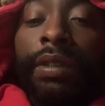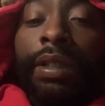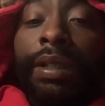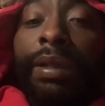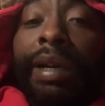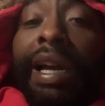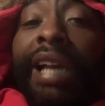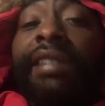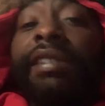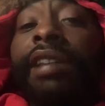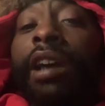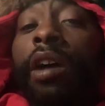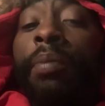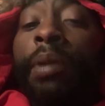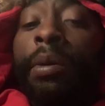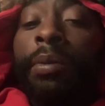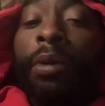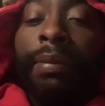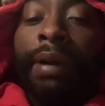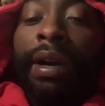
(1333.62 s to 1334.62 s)
I tell
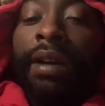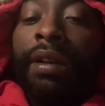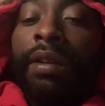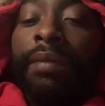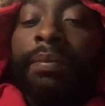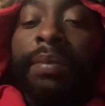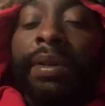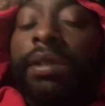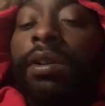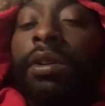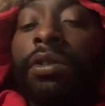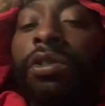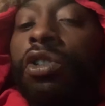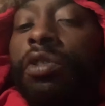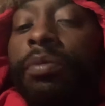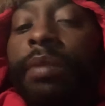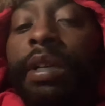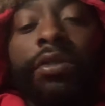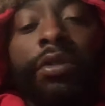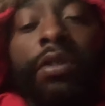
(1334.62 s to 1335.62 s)
people about it, but don't
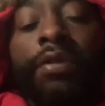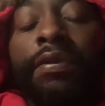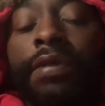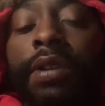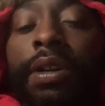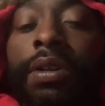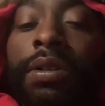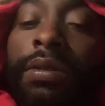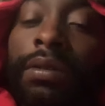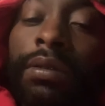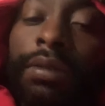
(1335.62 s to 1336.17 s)
use me as a referral.